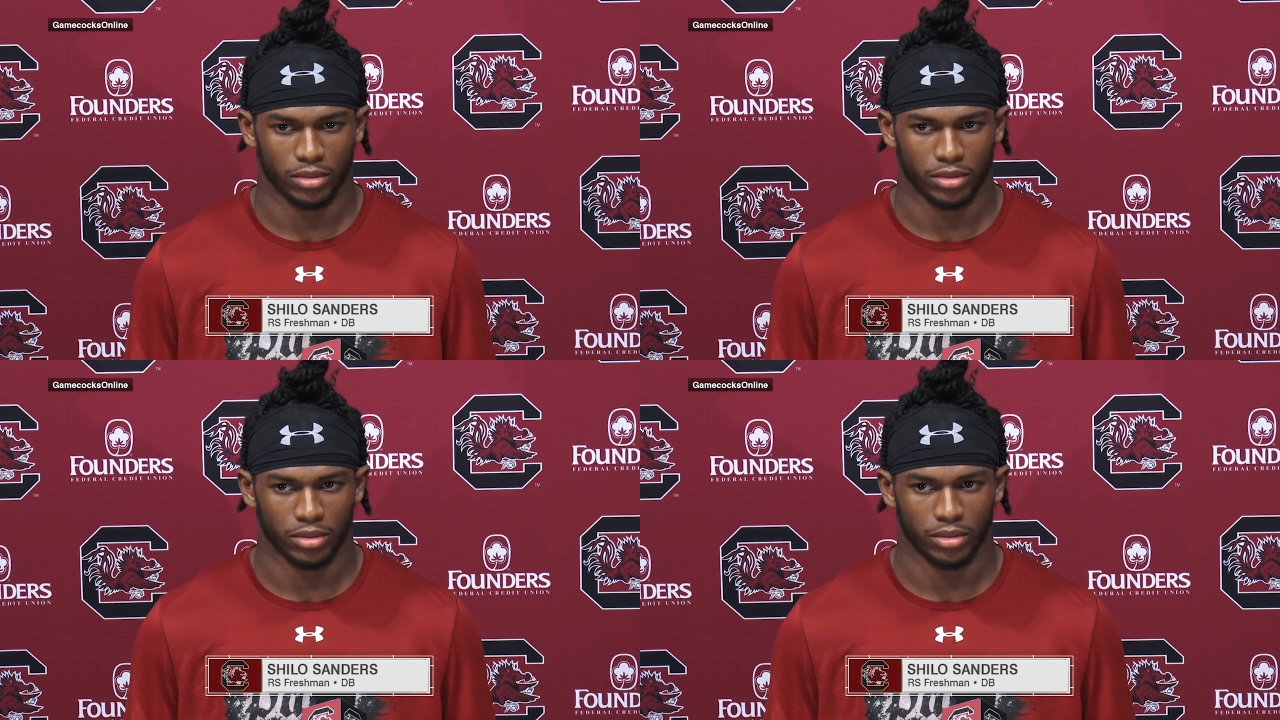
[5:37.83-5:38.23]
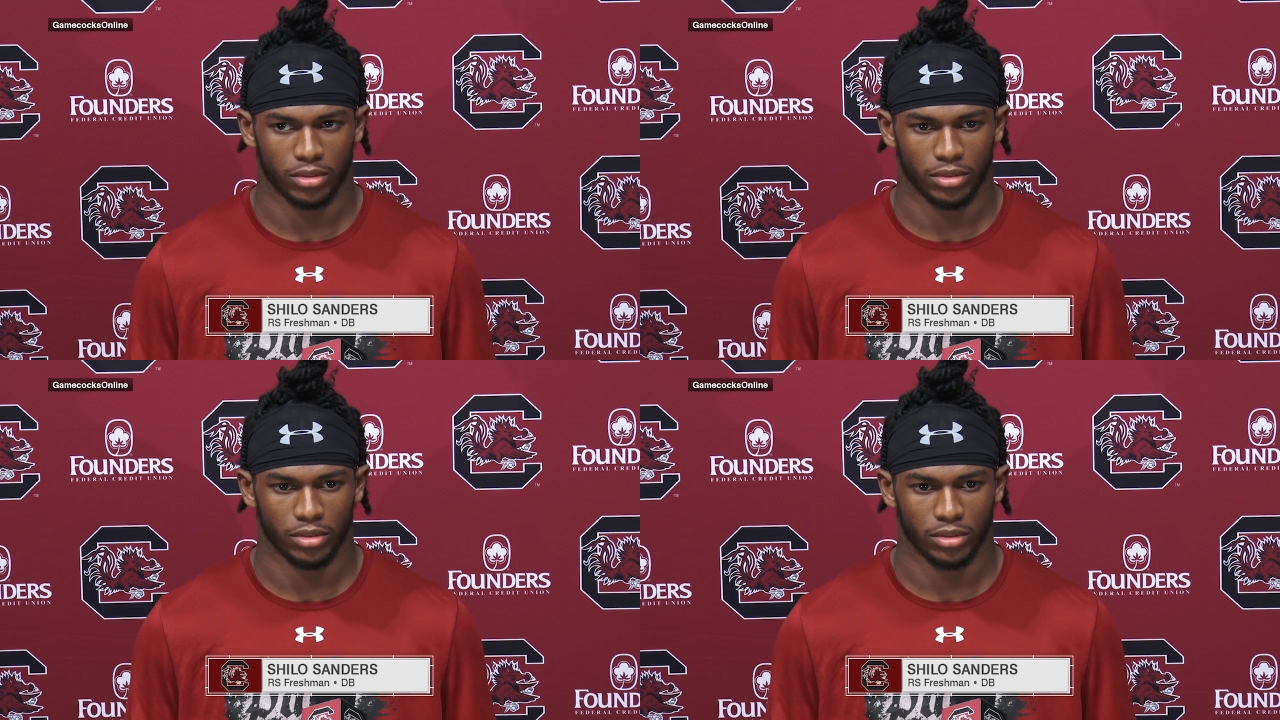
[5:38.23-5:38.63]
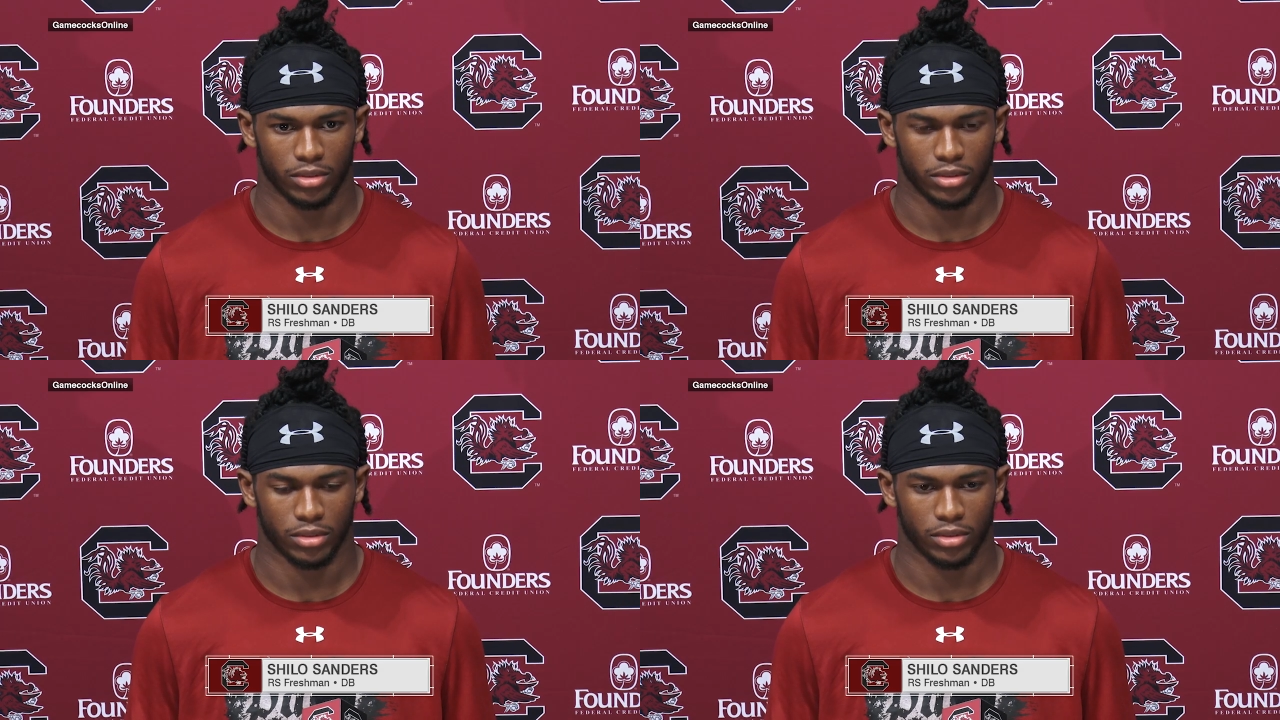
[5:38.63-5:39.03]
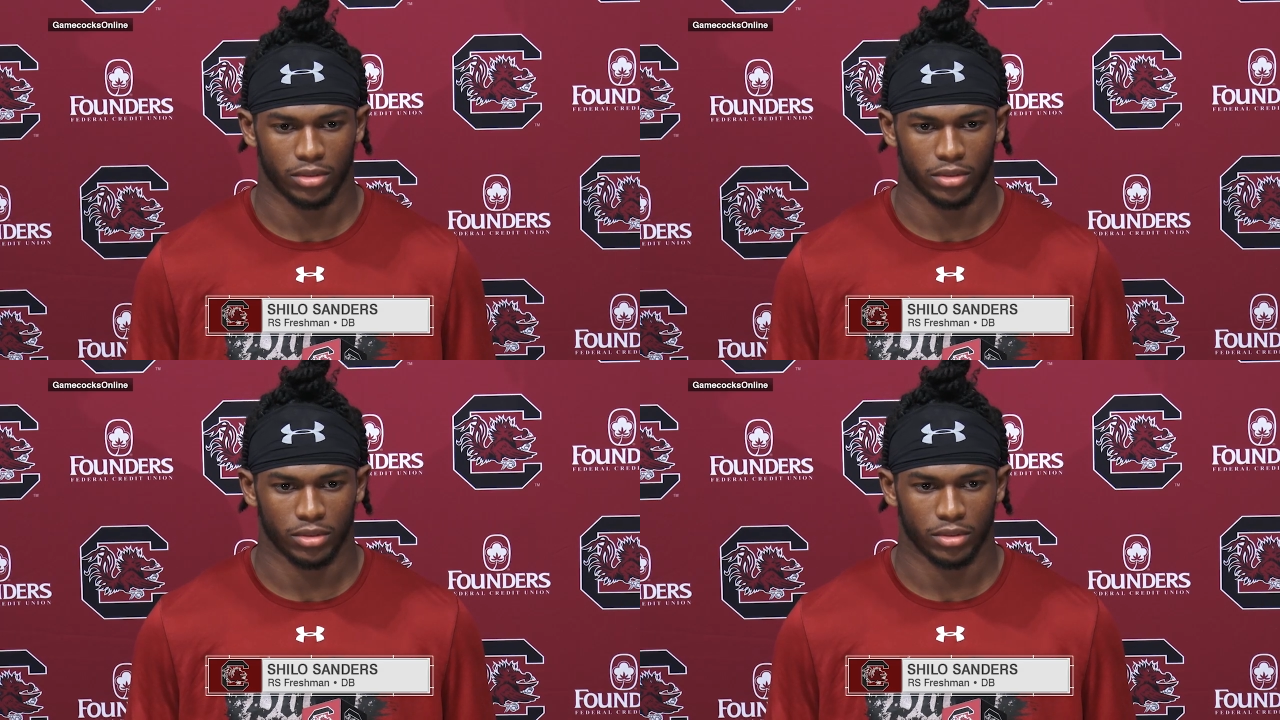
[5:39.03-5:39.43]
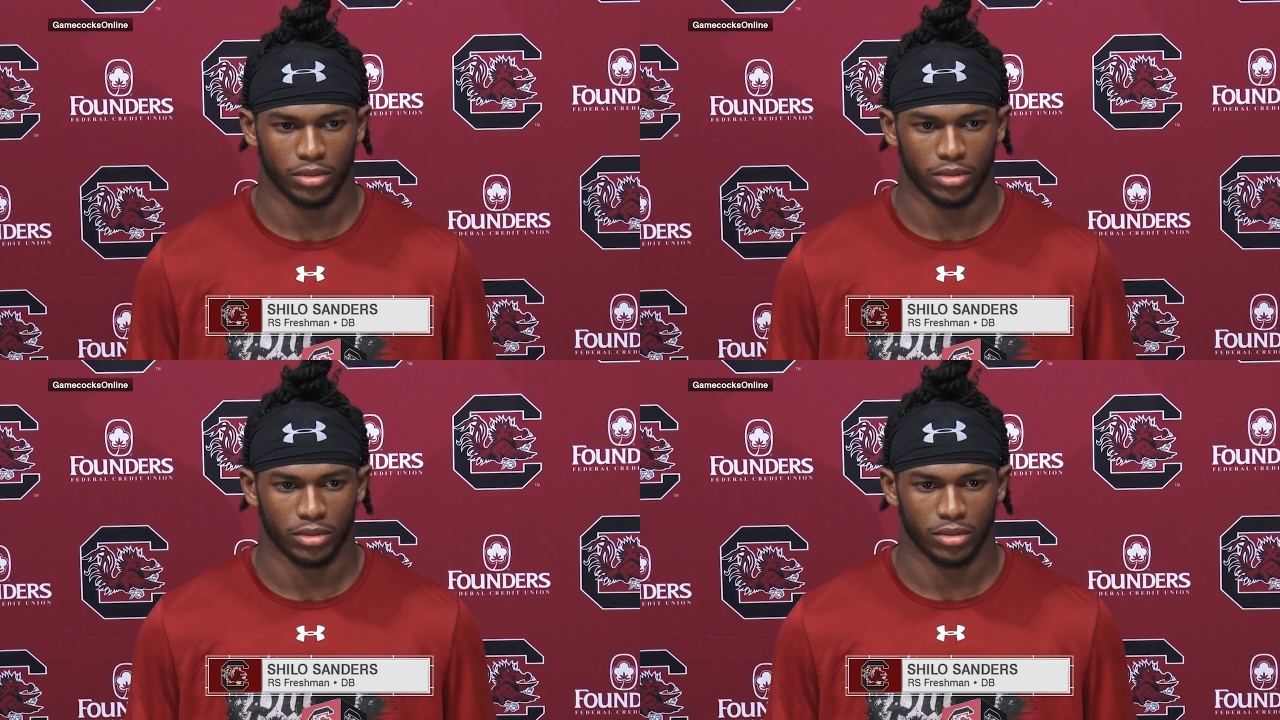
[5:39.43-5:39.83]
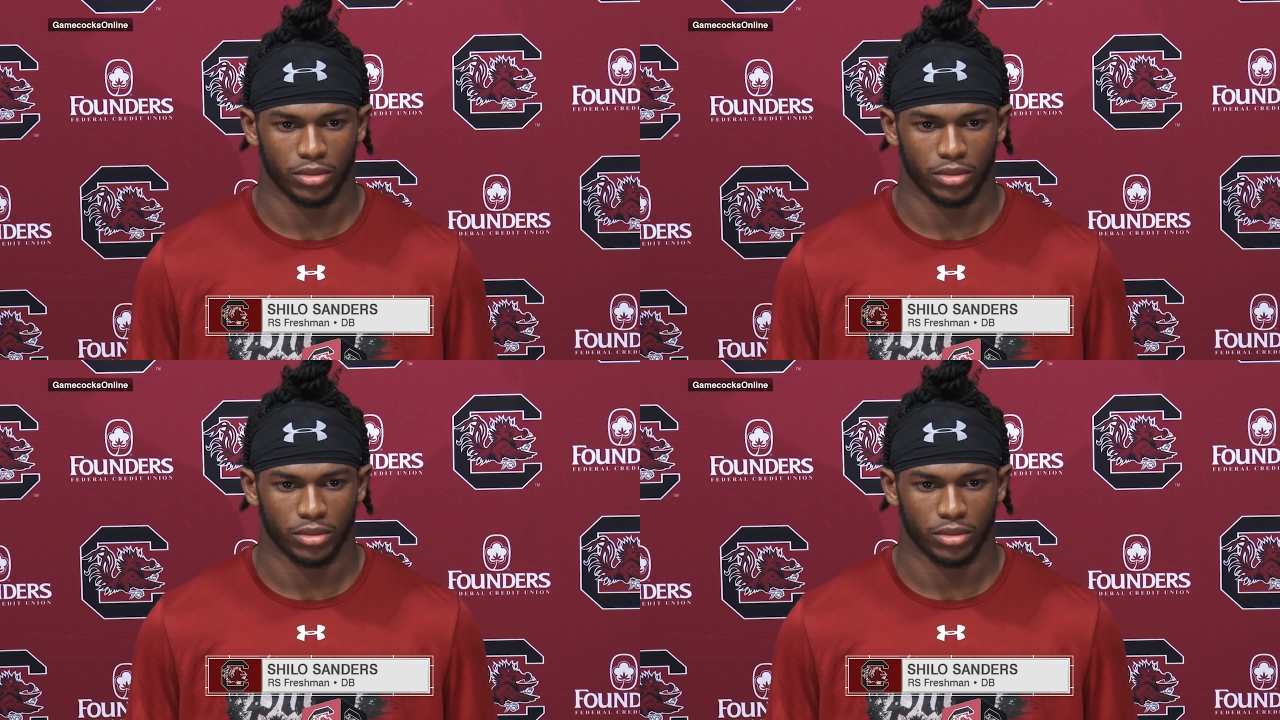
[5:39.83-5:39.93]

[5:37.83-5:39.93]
that or gave it a, gave it much thought.